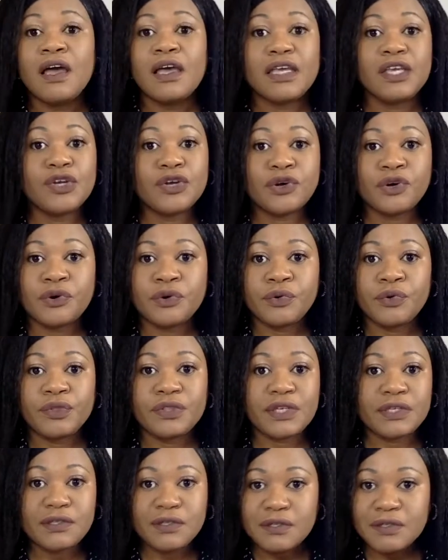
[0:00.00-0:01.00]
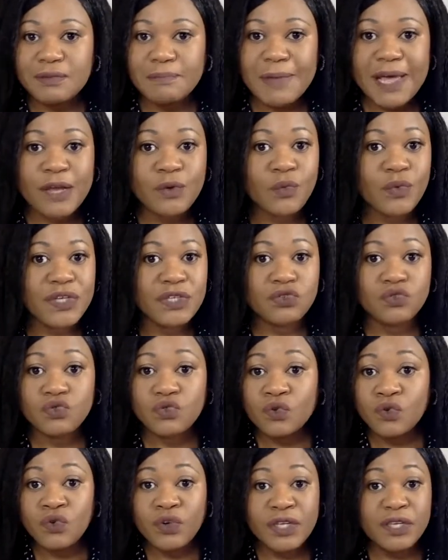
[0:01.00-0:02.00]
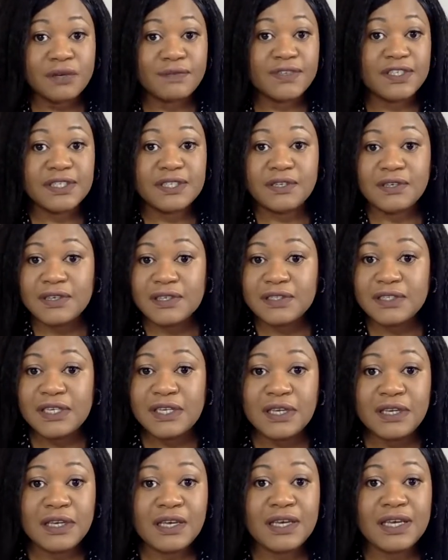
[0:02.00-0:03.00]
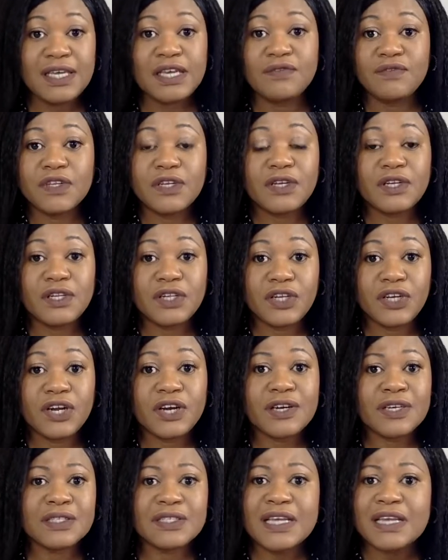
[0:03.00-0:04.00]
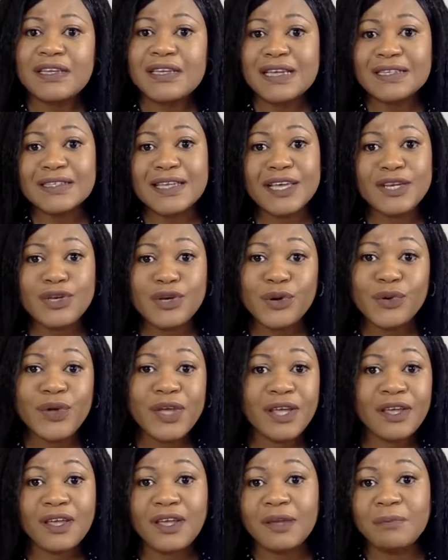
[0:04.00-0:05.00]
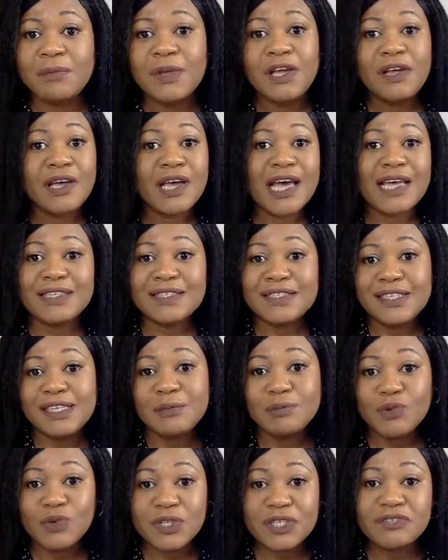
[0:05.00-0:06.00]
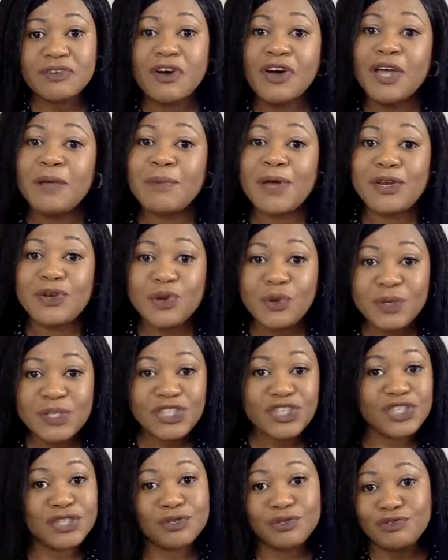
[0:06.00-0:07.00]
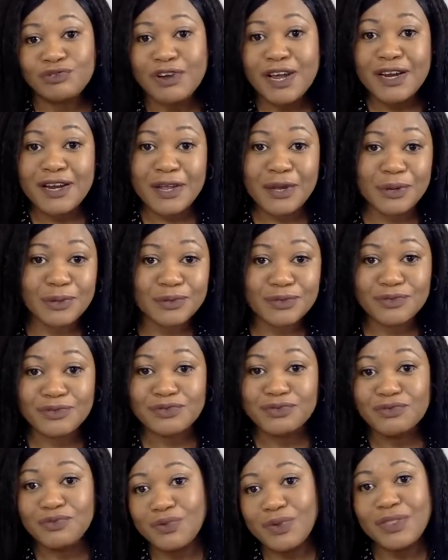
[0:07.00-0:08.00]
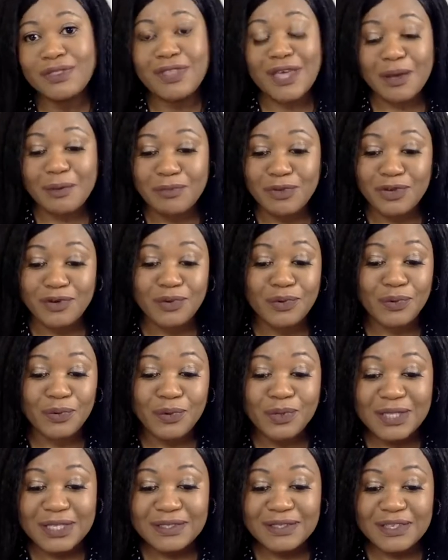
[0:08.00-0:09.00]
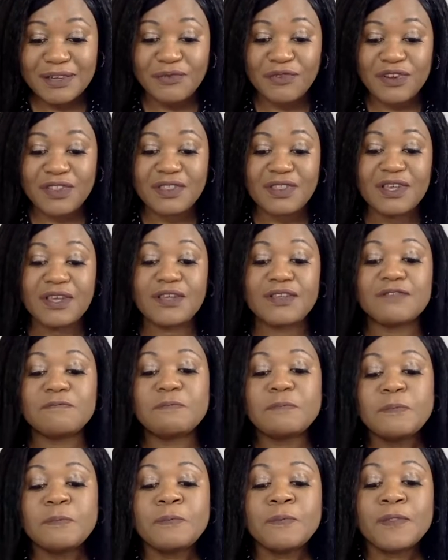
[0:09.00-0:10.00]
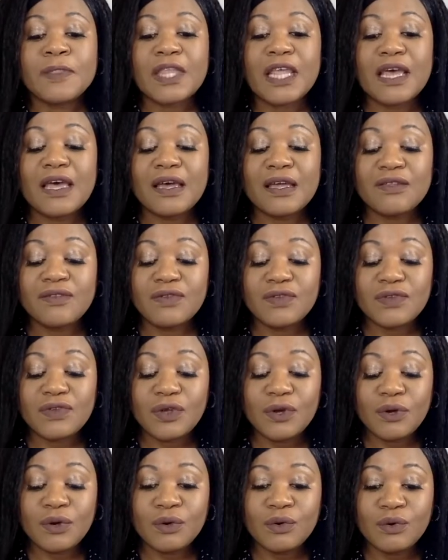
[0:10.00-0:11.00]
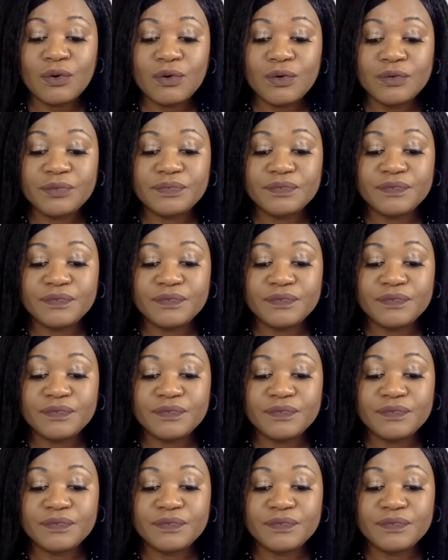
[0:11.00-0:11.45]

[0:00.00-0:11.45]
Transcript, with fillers: you know this is the man we saw in the vicinity. Even a little girl is saying, yes, I know him. I see him all the time. I know his children. I go to school with them. You know all these different things, and so